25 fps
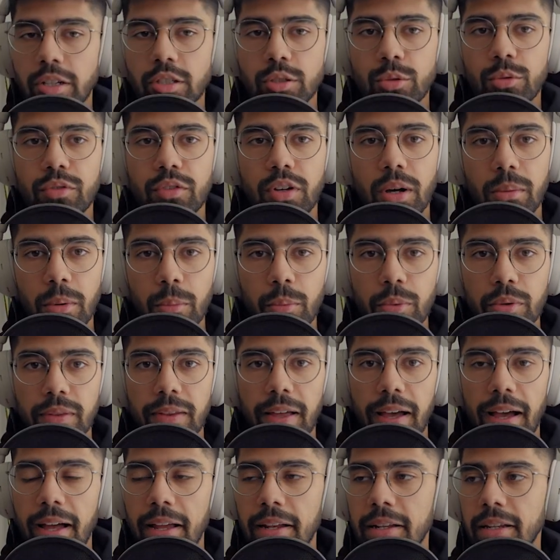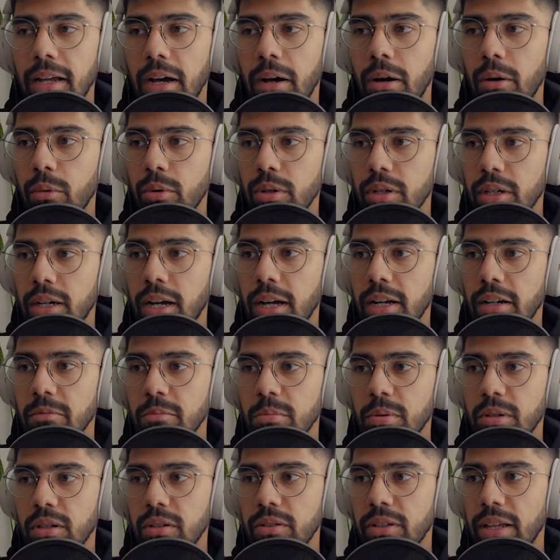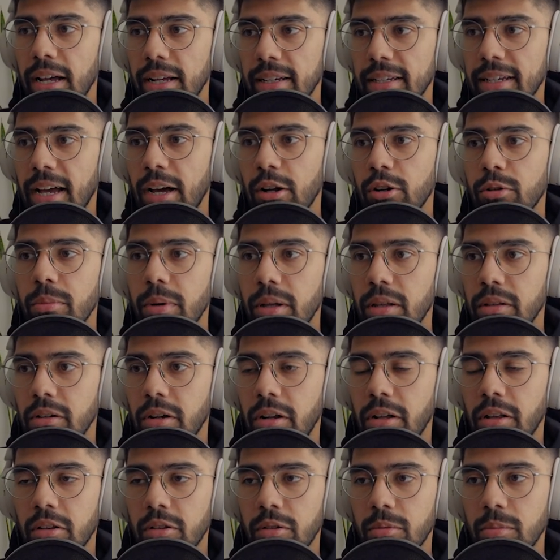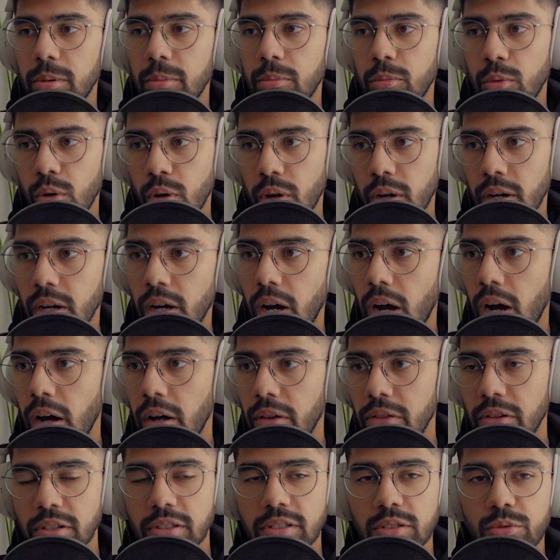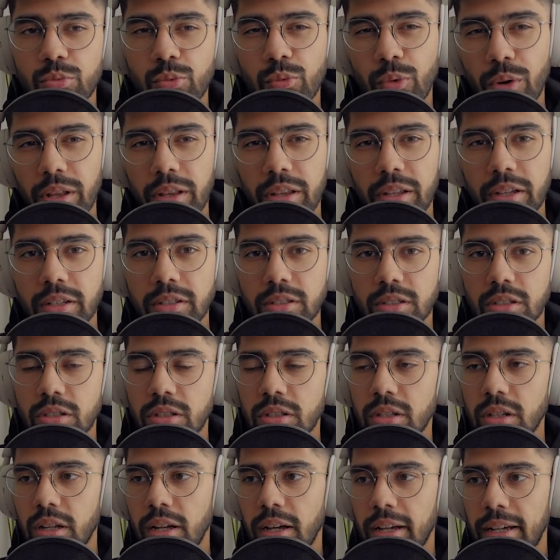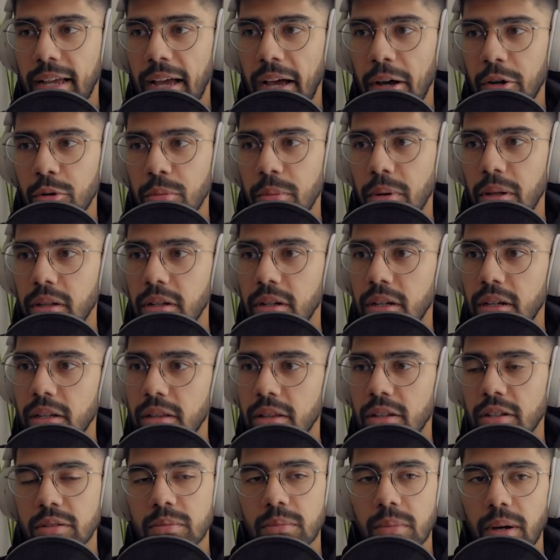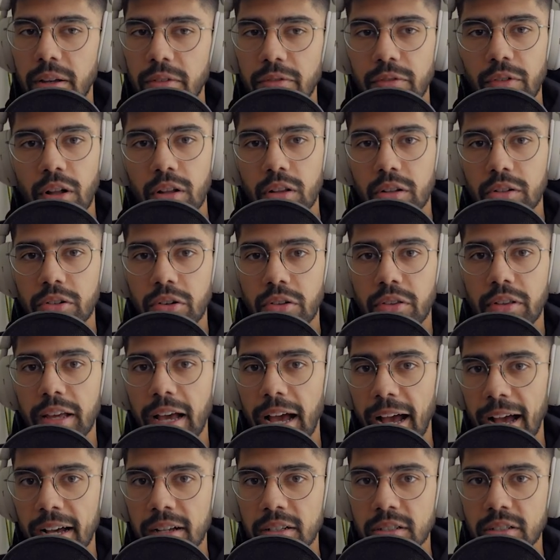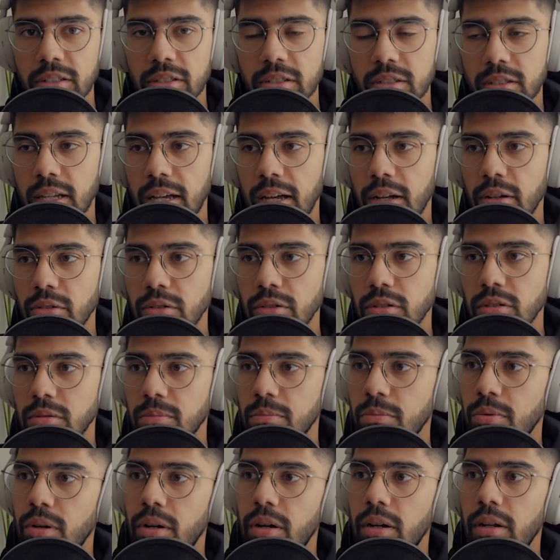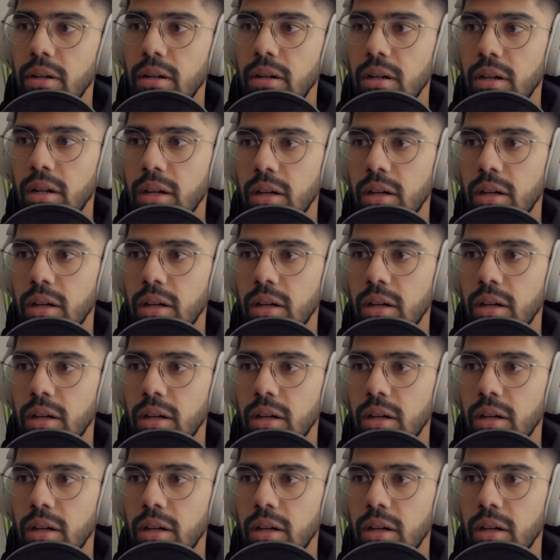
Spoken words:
right, so we've come up with that. Now I want to kind of build that counter melody a little bit more. This really isn't a counter melody. This might fall under the accent sounds, but